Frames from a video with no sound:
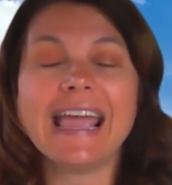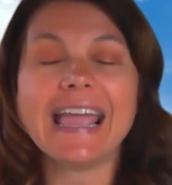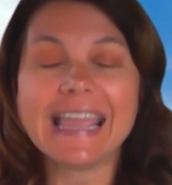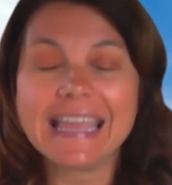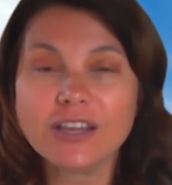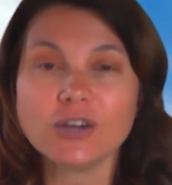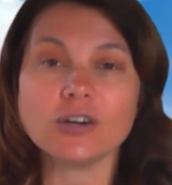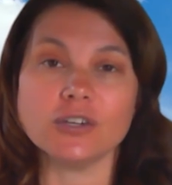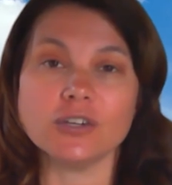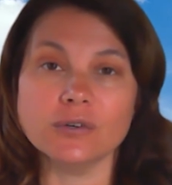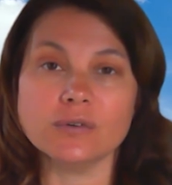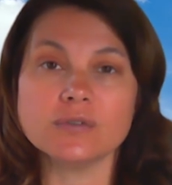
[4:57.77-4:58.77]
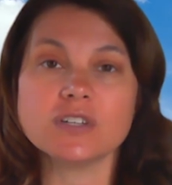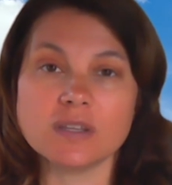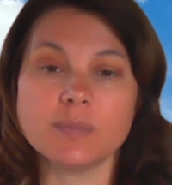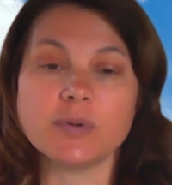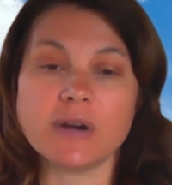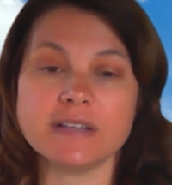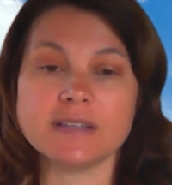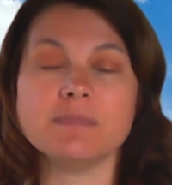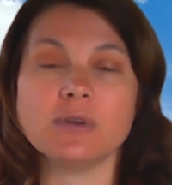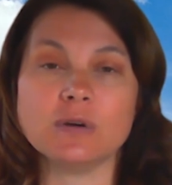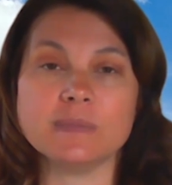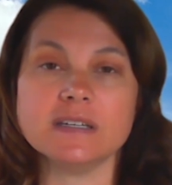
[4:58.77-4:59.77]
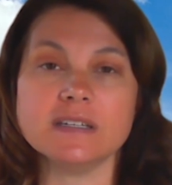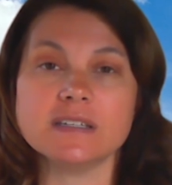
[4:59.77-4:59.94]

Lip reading: anchor you to the present moment.